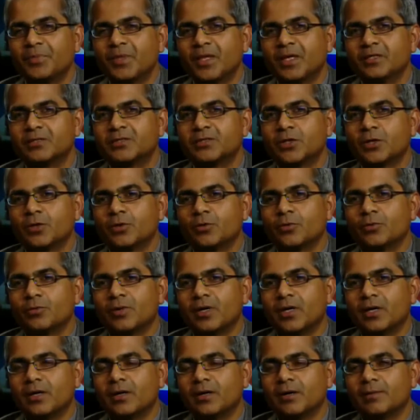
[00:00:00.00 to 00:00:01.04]
So
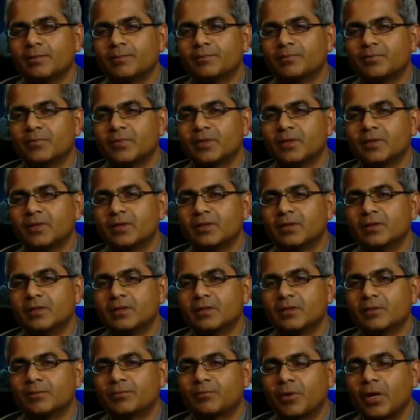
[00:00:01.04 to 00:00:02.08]
uh,
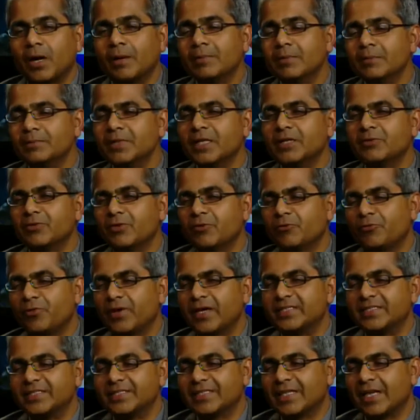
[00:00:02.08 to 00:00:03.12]
the problem that we are
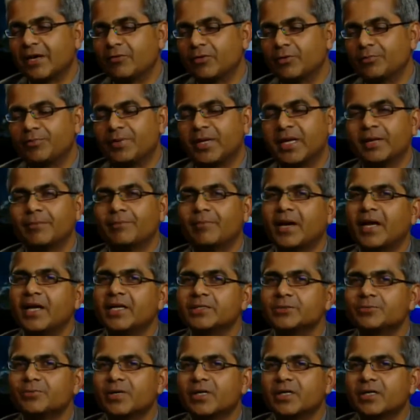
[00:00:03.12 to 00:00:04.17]
facing now in pain
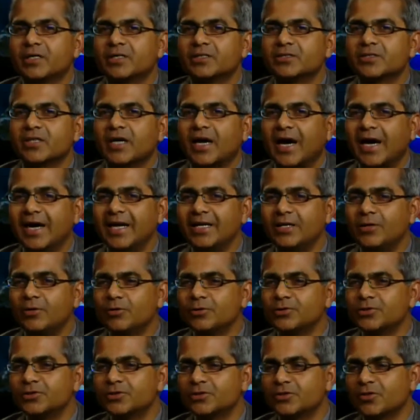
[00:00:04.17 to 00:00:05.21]
management is high
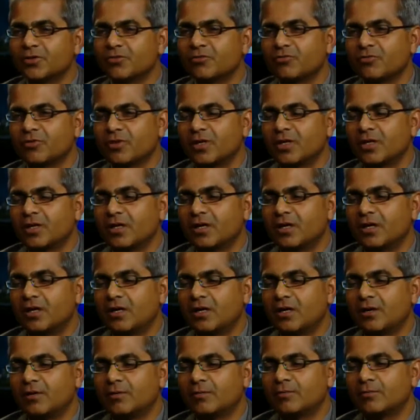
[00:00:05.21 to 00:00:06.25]
doses of
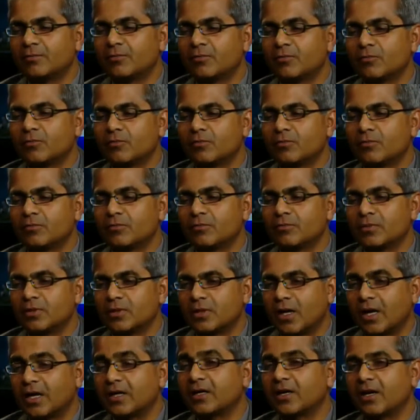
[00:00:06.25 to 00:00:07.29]
um,
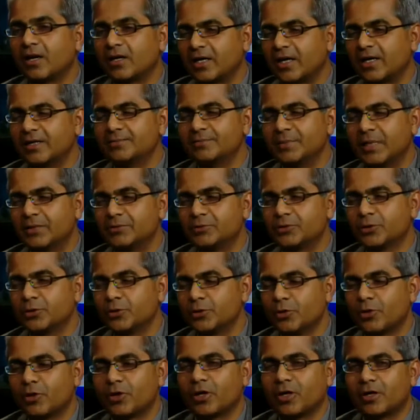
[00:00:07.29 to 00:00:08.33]
narcotic. I, am sure
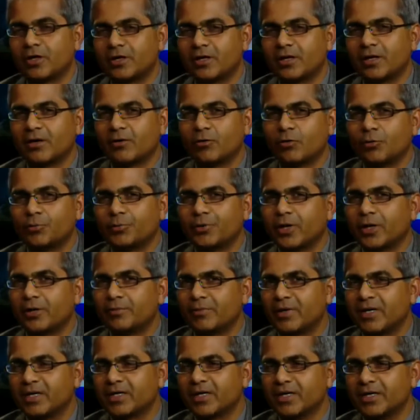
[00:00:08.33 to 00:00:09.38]
you're on uh, opioid
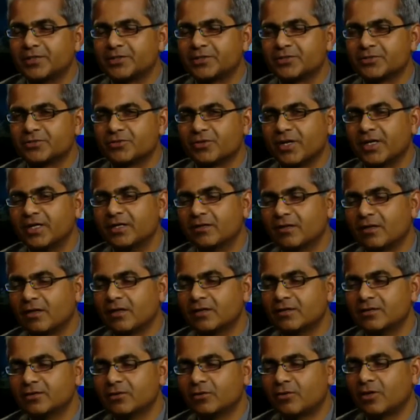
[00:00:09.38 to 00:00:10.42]
medications, right?
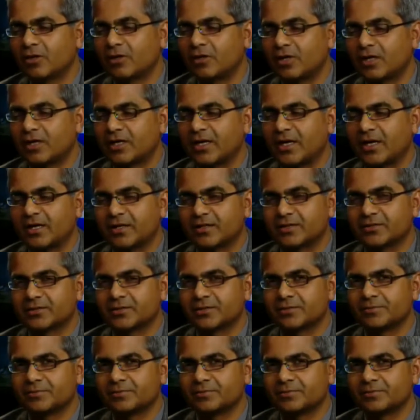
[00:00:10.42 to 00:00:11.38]
Uh, you're on narcotics.